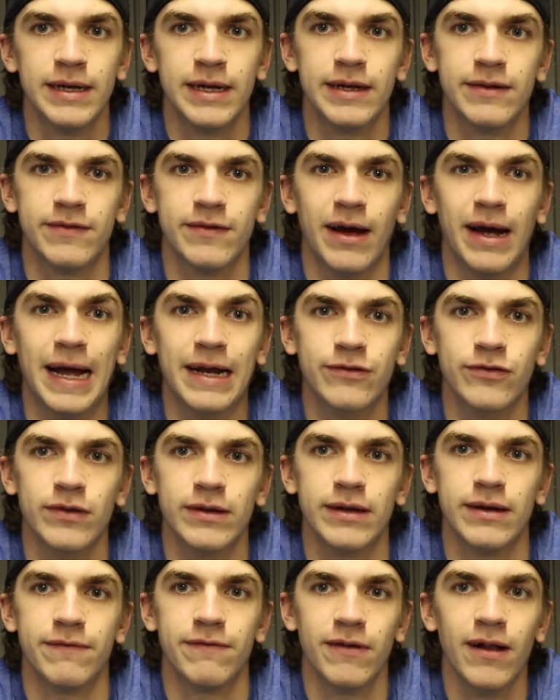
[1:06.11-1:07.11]
It's
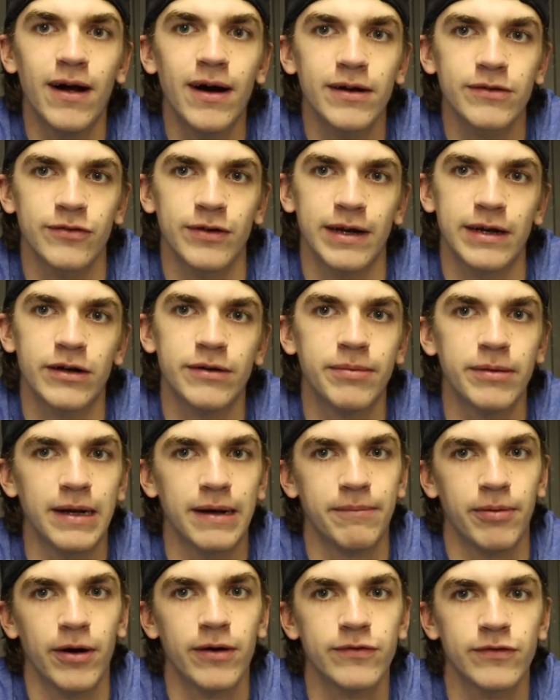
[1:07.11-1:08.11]
actually a vlog channel,
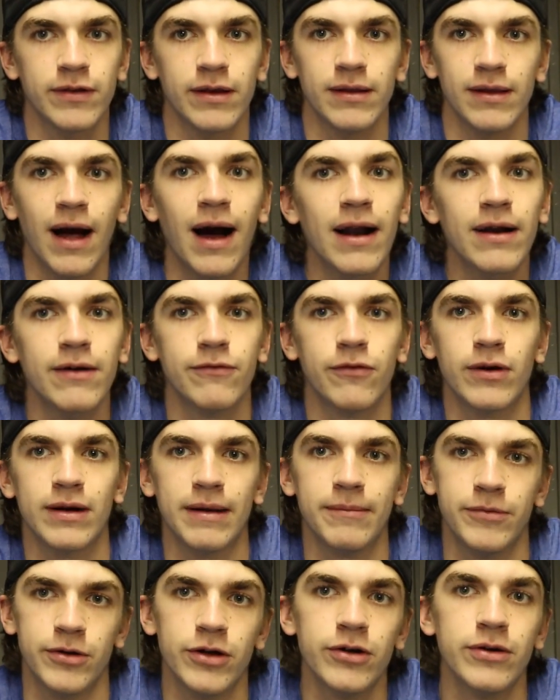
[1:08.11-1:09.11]
but I post a lot of
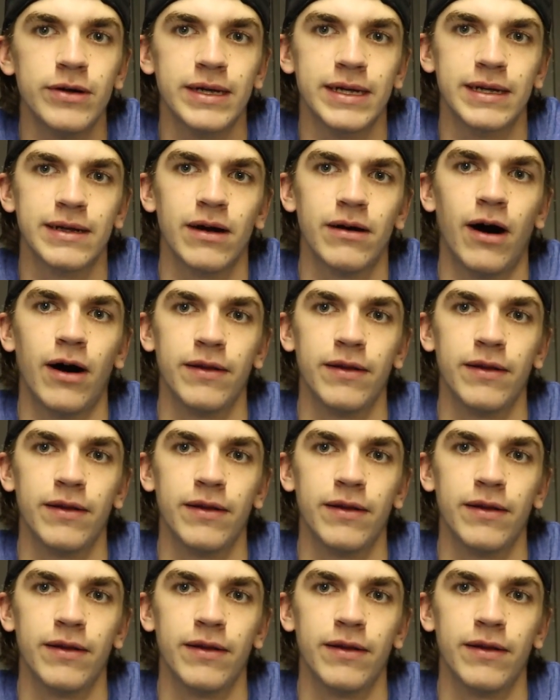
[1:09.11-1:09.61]
what I'm doing